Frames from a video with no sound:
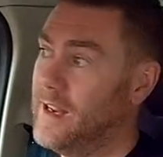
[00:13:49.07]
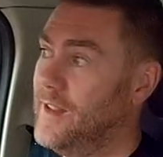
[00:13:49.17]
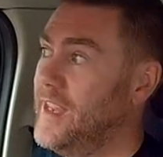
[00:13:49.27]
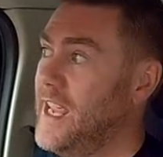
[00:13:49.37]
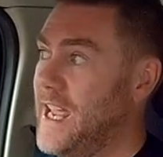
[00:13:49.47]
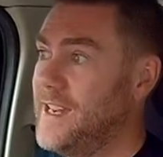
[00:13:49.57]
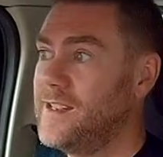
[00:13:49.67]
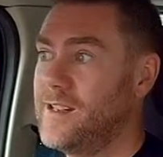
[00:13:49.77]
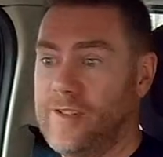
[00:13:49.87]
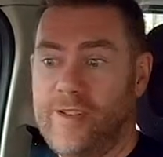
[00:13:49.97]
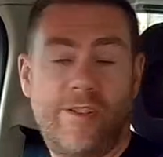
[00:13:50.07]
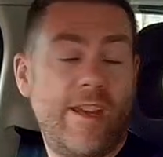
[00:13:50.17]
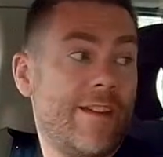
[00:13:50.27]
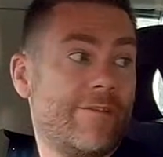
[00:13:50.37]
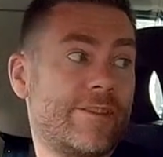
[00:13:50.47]
at the end of a
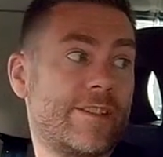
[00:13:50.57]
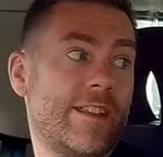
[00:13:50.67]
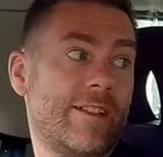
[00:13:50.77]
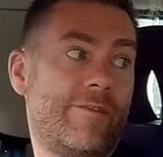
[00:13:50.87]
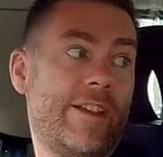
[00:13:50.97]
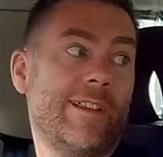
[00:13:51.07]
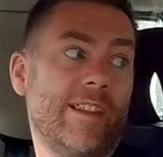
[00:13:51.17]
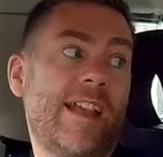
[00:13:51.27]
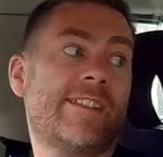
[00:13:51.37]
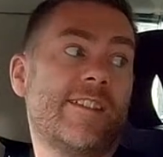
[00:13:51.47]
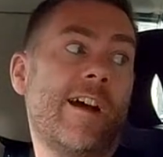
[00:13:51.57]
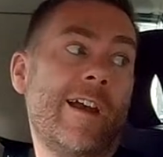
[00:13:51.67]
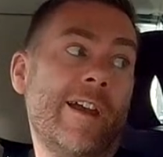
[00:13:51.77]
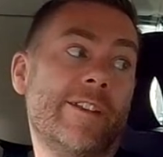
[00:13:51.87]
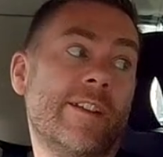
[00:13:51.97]
shift, they feel less
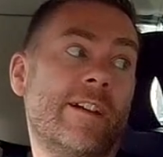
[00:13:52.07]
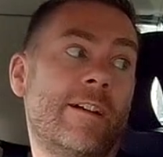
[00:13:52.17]
tired.